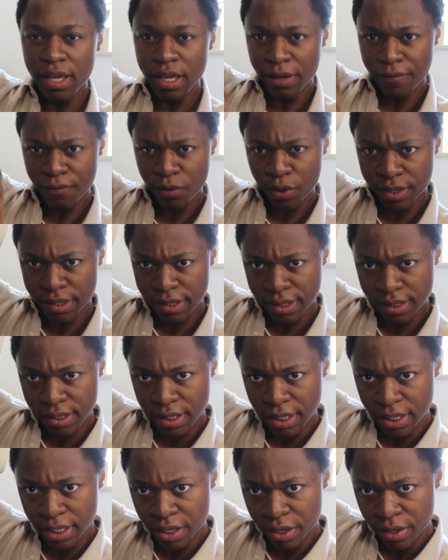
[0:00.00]
If you can
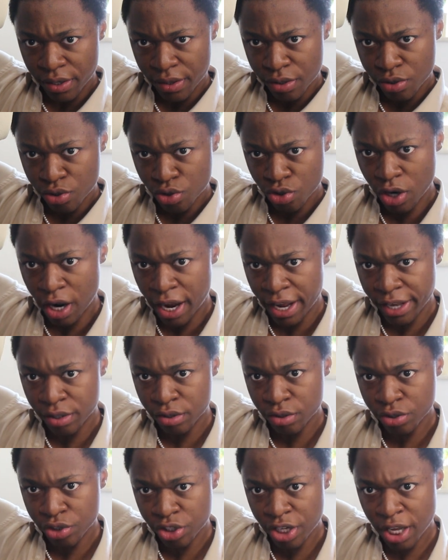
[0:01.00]
see here, this
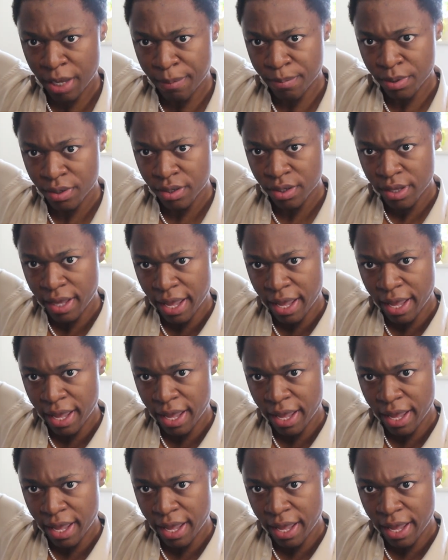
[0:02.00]
triangle shape,